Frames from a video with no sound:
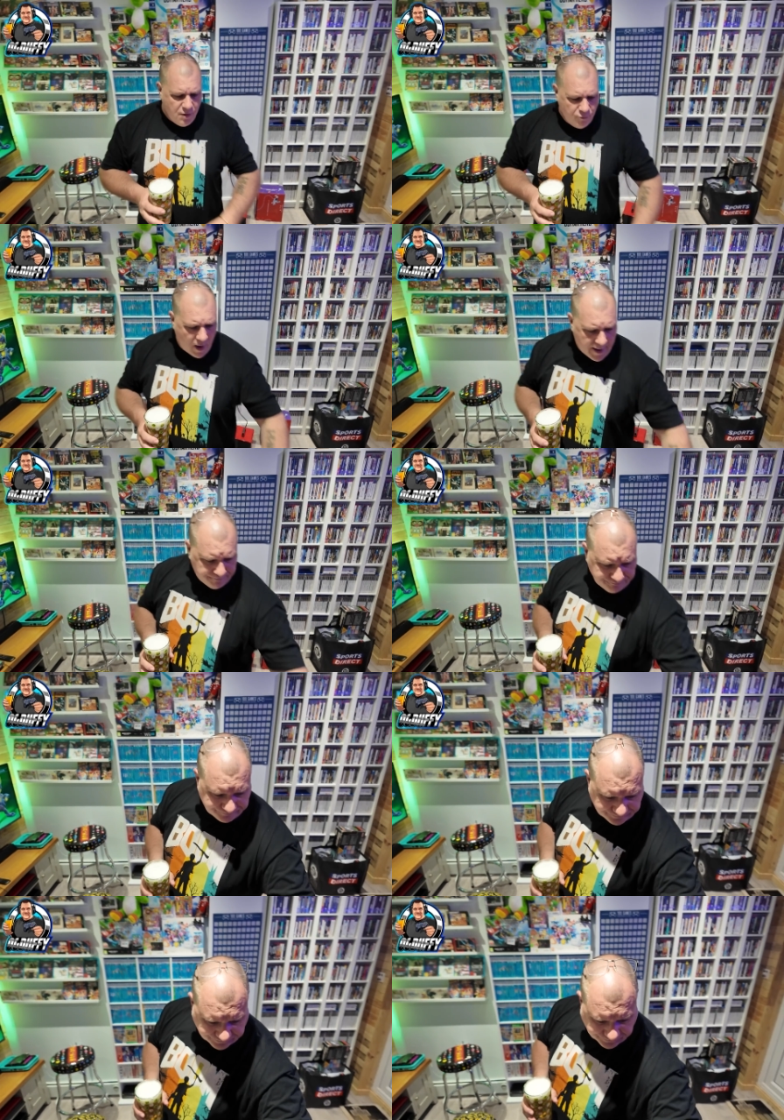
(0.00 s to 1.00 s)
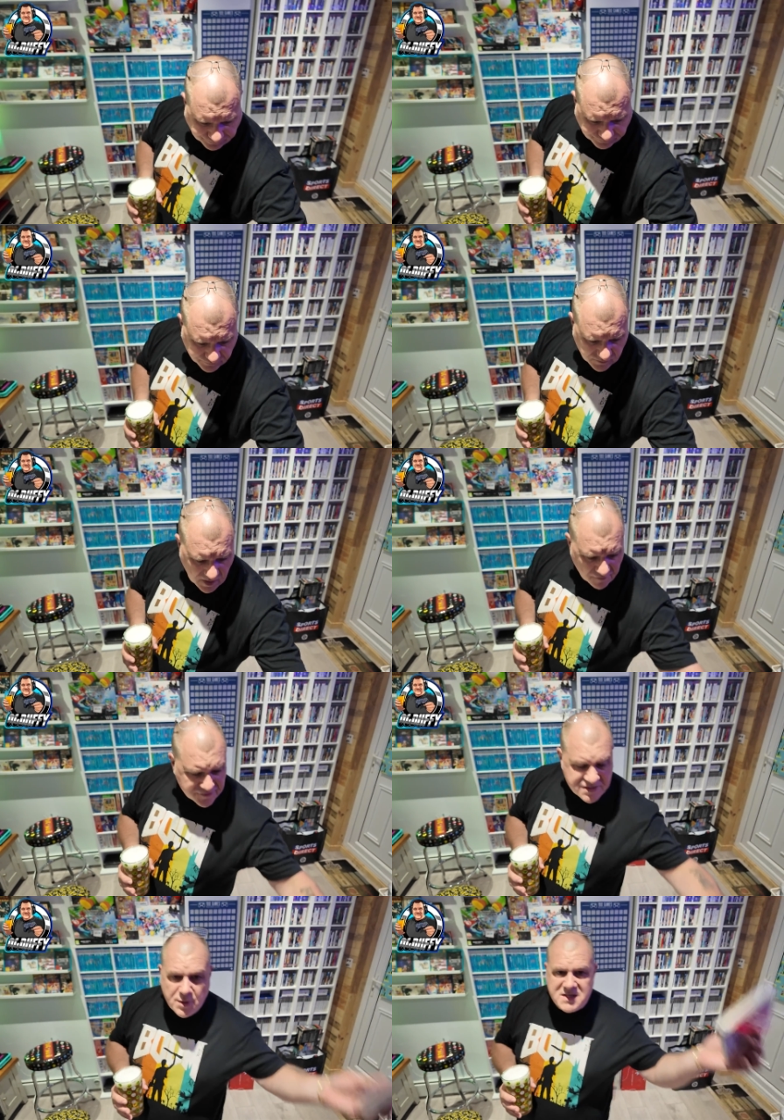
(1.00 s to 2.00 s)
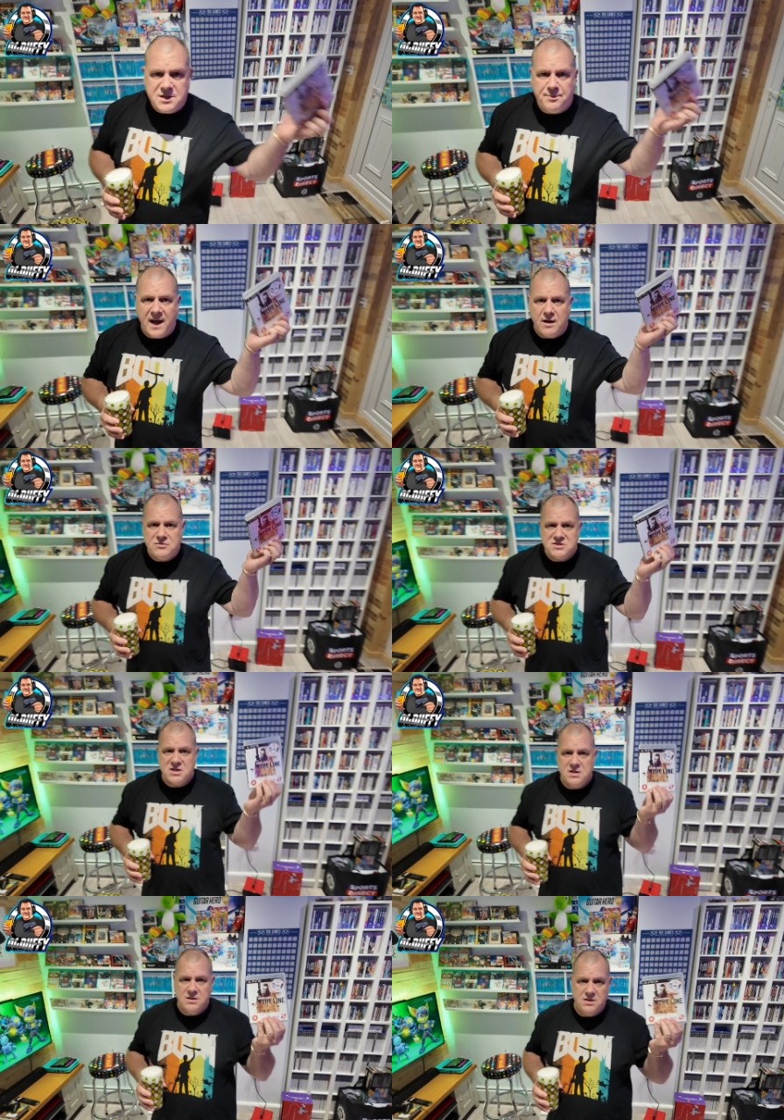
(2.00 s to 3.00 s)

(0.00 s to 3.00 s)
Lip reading: Right, for £20,